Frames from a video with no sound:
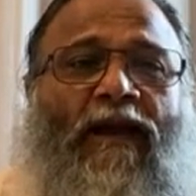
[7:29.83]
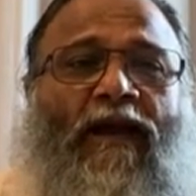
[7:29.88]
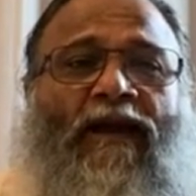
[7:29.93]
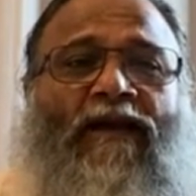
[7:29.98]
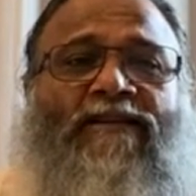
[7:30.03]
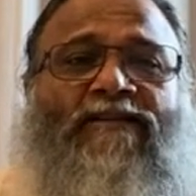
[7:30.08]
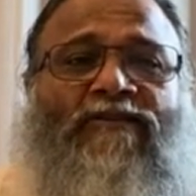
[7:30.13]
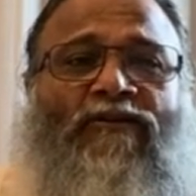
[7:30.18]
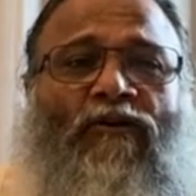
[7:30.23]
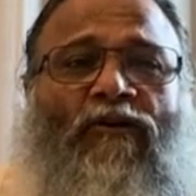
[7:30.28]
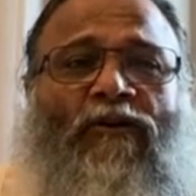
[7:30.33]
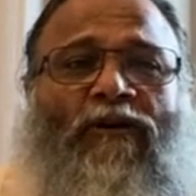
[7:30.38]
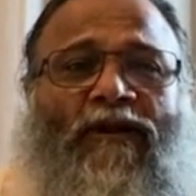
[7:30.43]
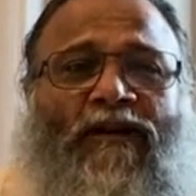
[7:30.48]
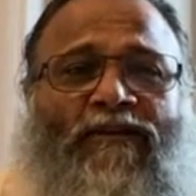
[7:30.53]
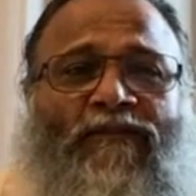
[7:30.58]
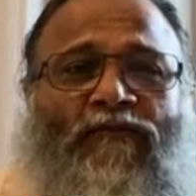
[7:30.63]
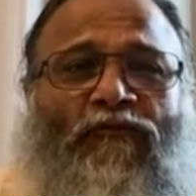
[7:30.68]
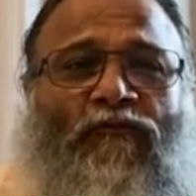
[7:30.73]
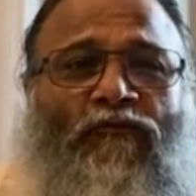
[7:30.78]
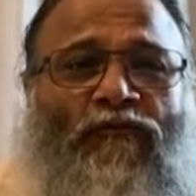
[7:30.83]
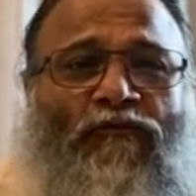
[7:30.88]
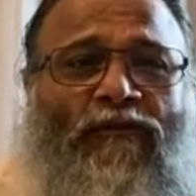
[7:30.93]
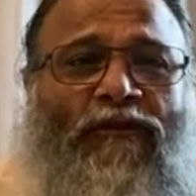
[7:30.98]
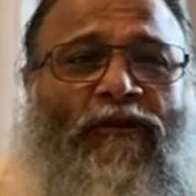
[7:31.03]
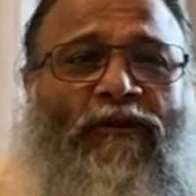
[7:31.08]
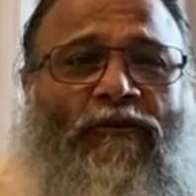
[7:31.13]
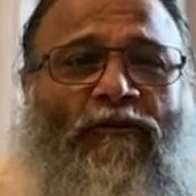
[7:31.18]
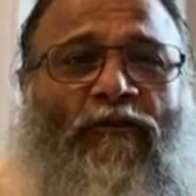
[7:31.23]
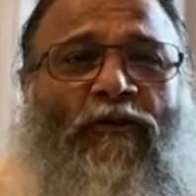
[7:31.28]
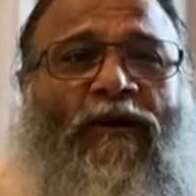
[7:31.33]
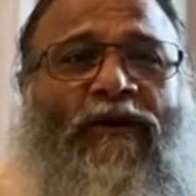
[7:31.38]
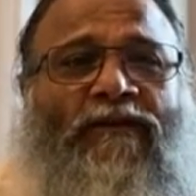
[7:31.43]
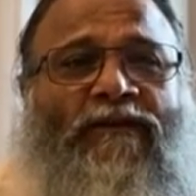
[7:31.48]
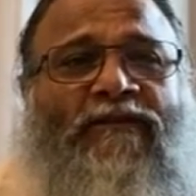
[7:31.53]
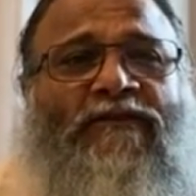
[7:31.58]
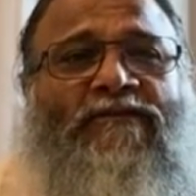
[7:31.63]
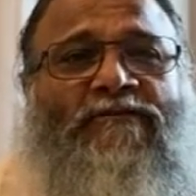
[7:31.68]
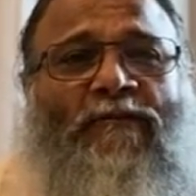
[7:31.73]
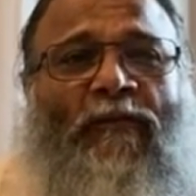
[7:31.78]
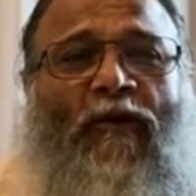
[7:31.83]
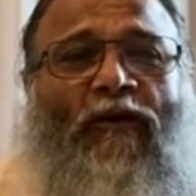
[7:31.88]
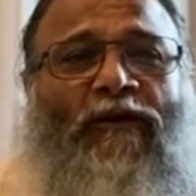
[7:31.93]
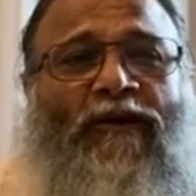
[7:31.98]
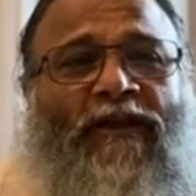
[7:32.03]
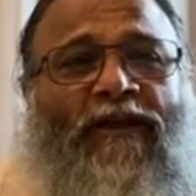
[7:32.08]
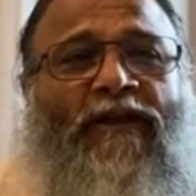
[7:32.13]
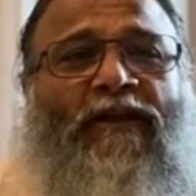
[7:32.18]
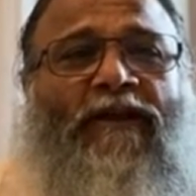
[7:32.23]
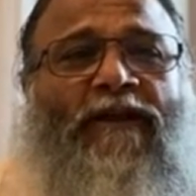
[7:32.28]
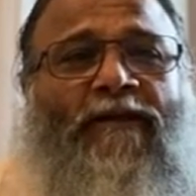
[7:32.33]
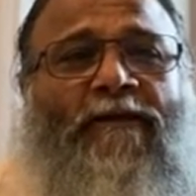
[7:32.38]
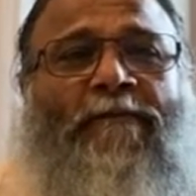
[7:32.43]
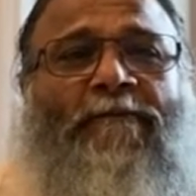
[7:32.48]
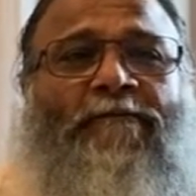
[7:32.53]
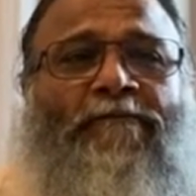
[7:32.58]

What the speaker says: as long as you feel you are this body,